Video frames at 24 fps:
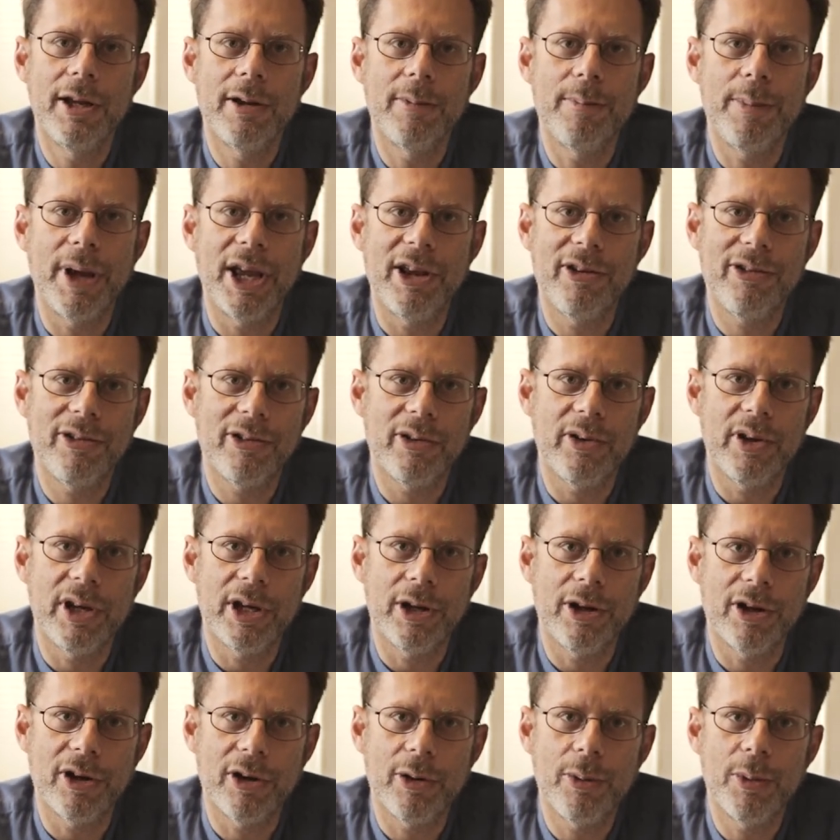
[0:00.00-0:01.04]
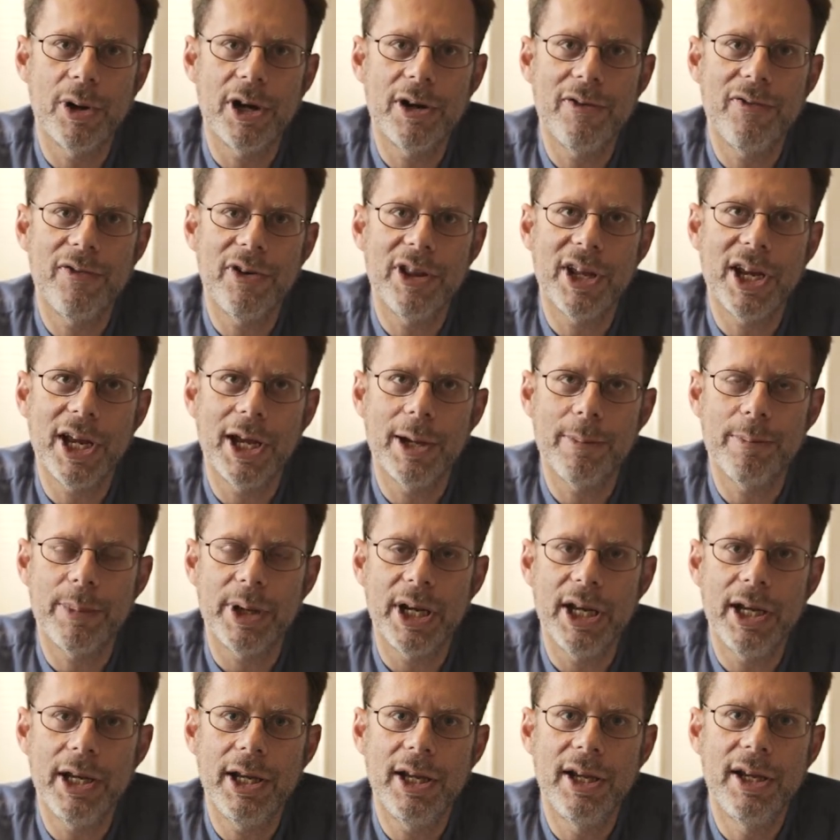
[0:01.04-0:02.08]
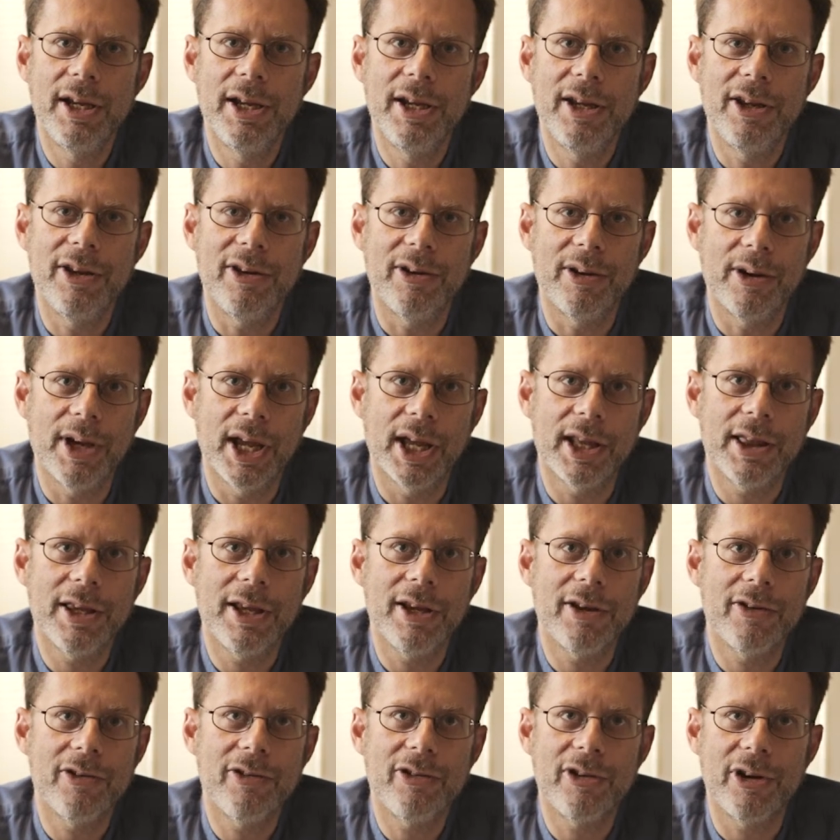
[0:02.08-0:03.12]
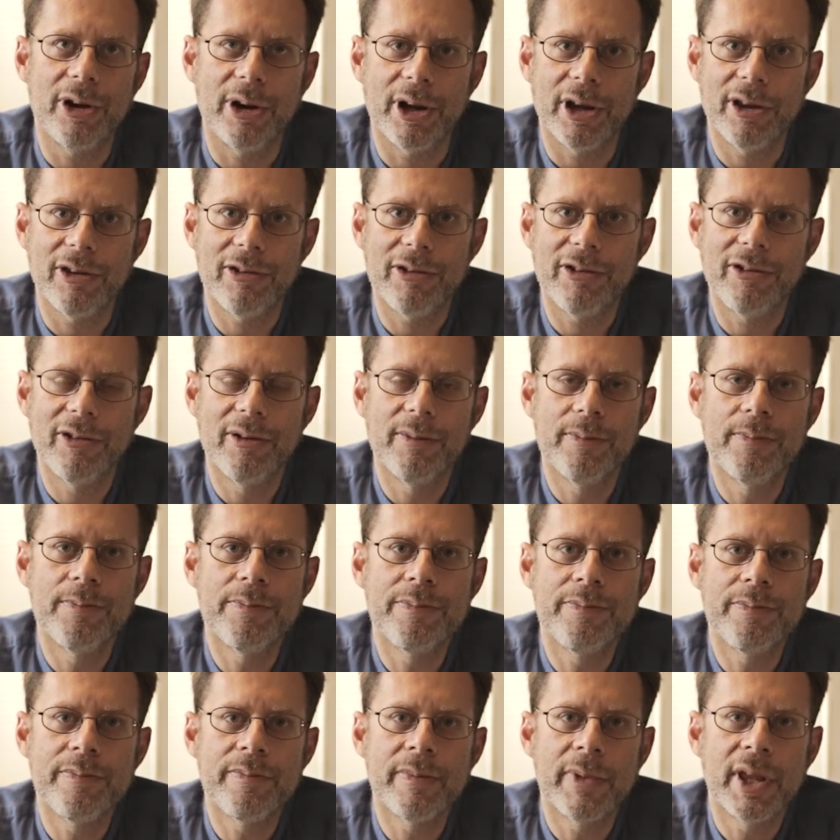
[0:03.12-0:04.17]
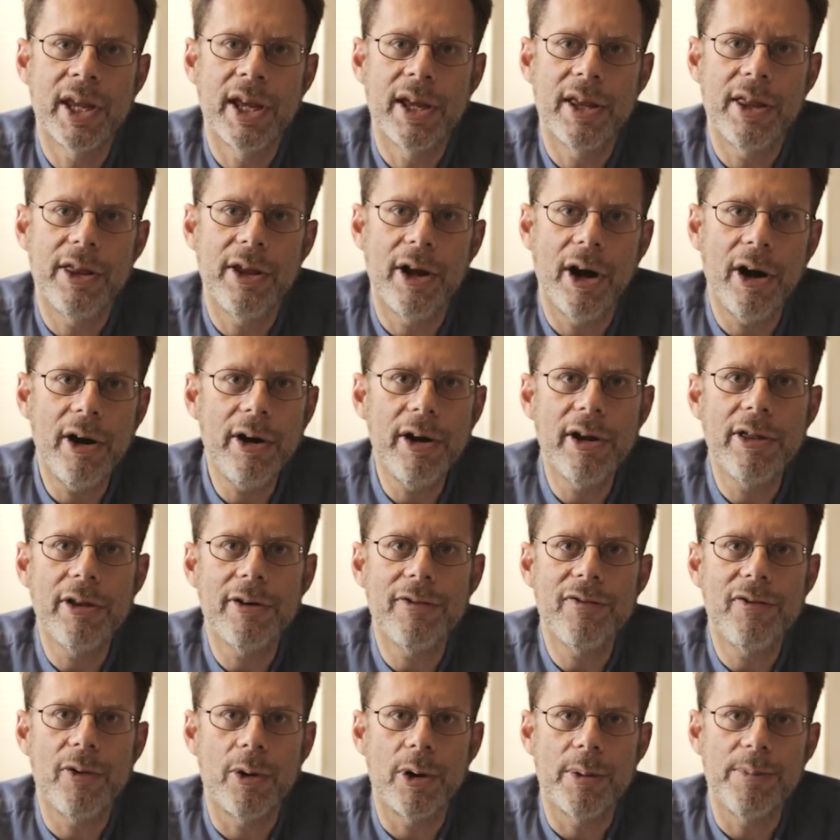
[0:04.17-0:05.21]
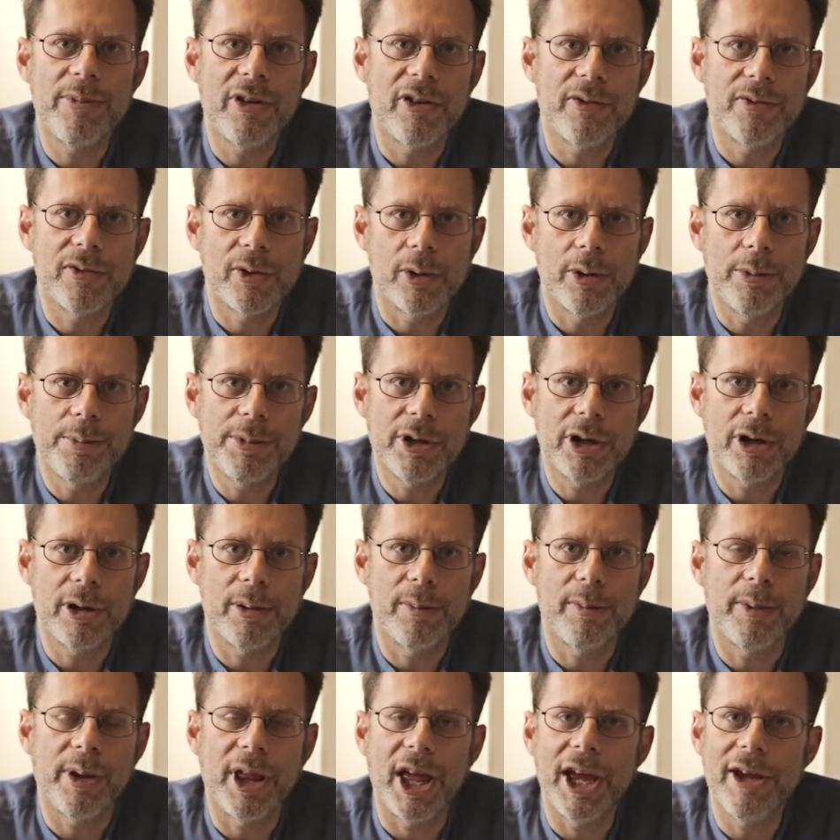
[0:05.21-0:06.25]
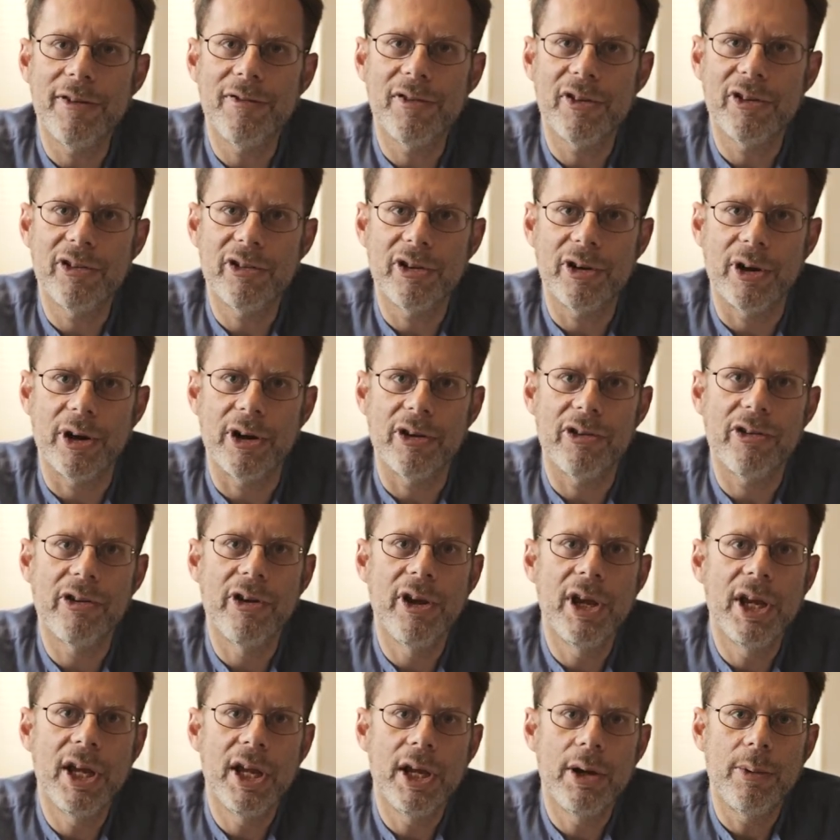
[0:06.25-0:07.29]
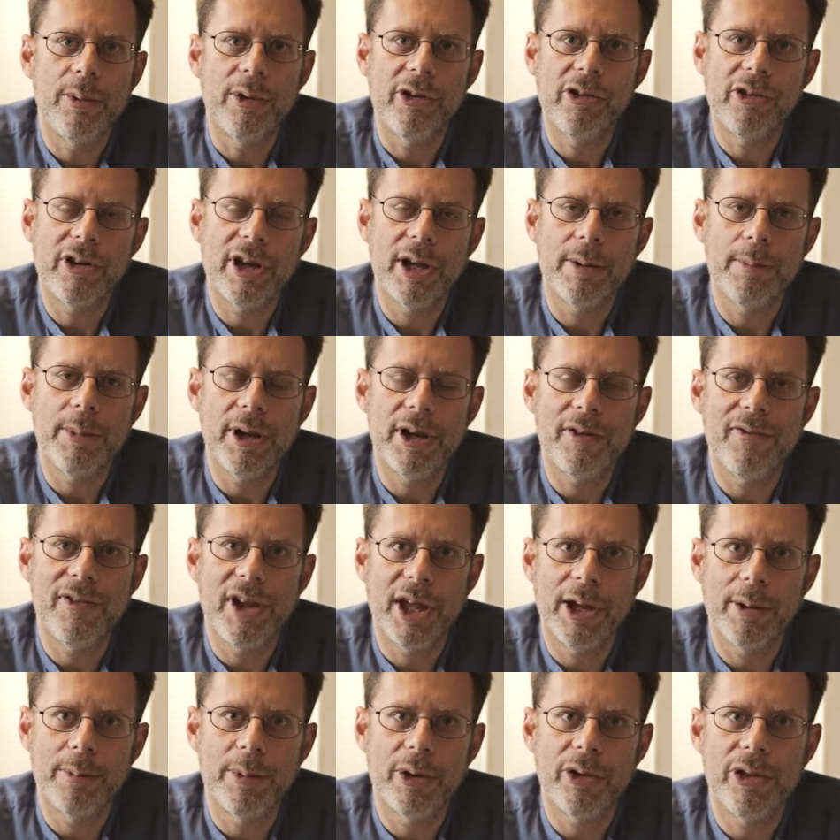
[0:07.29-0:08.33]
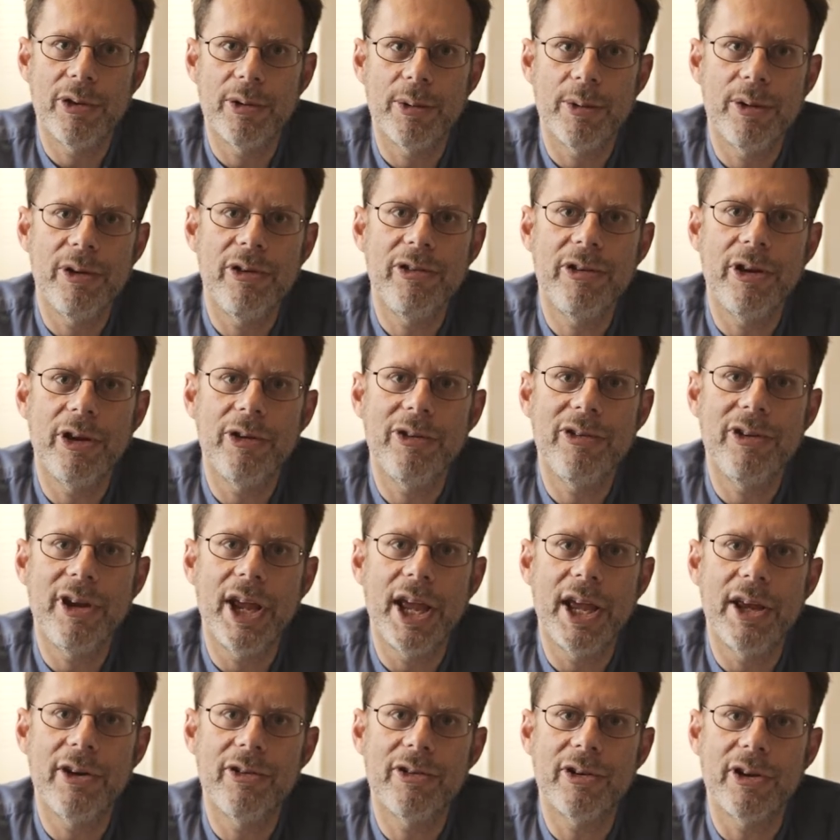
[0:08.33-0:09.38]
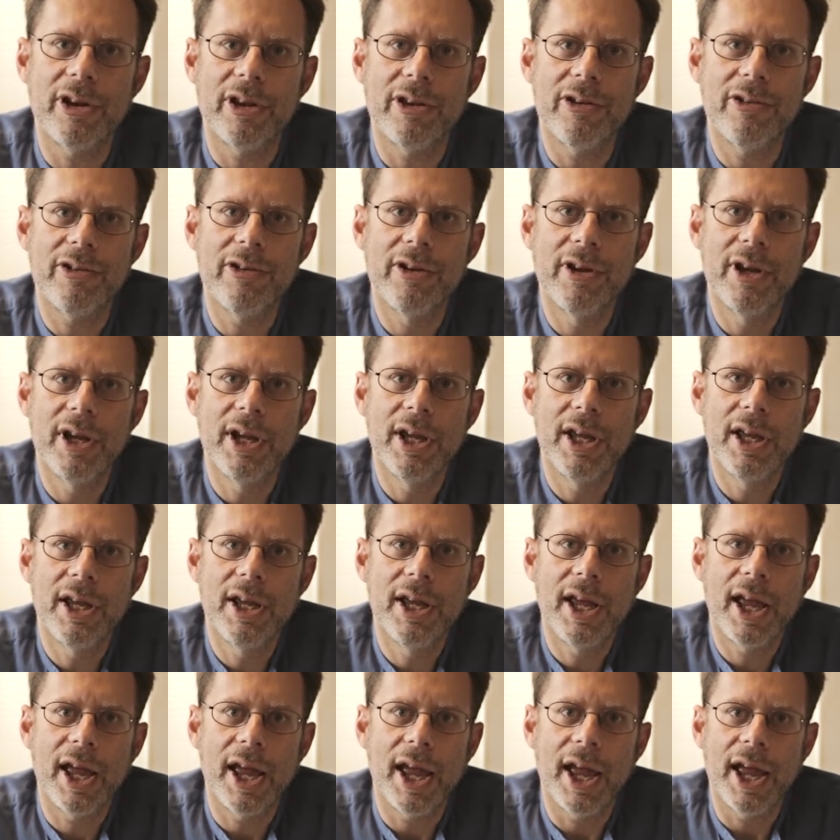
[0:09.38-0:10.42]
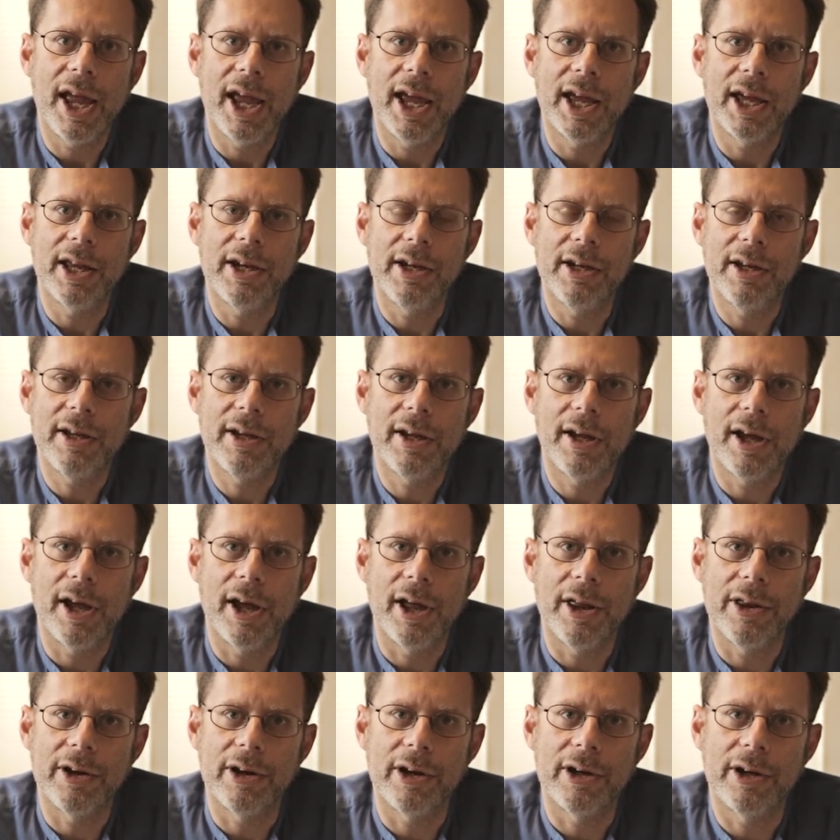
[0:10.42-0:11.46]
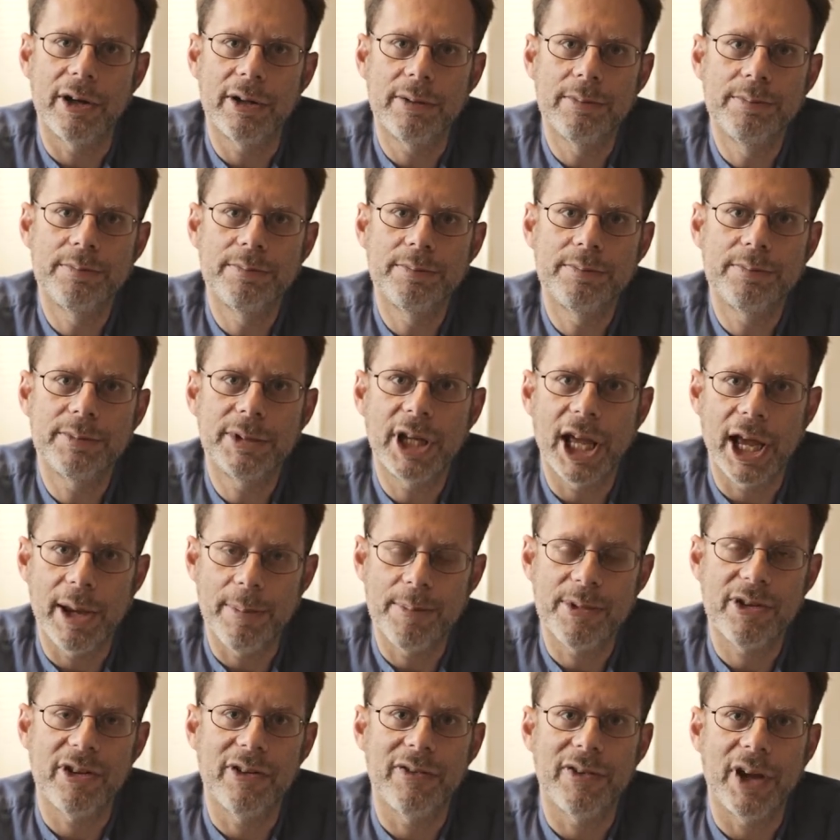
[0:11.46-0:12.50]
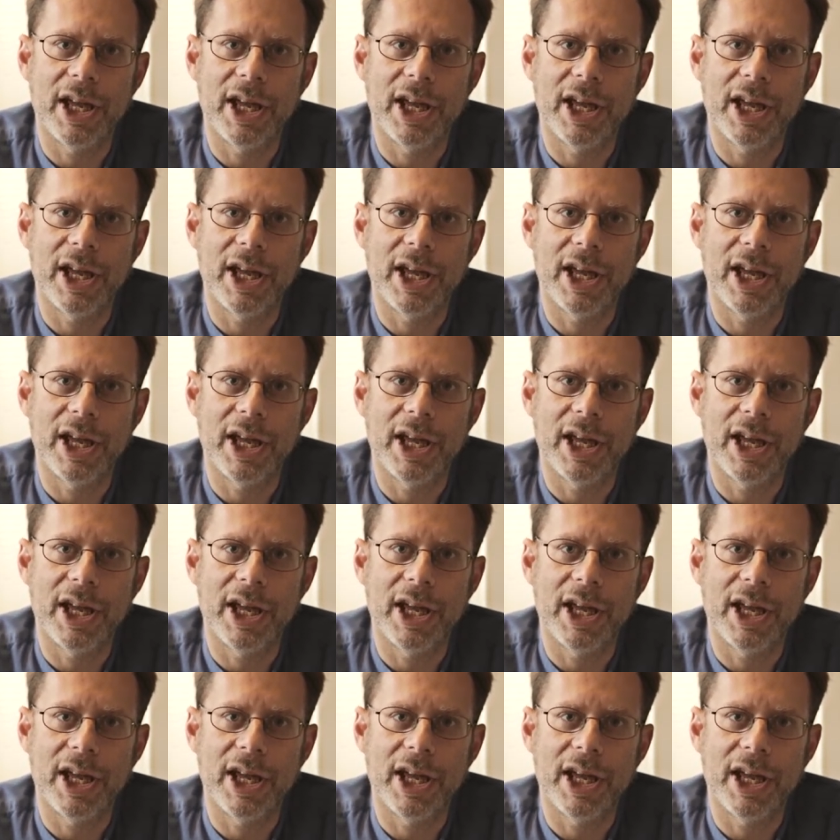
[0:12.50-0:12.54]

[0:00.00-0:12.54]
Basically, you go to work for the company, you get the insurance. There are other forms of group term life insurance which can be available through associations and other types of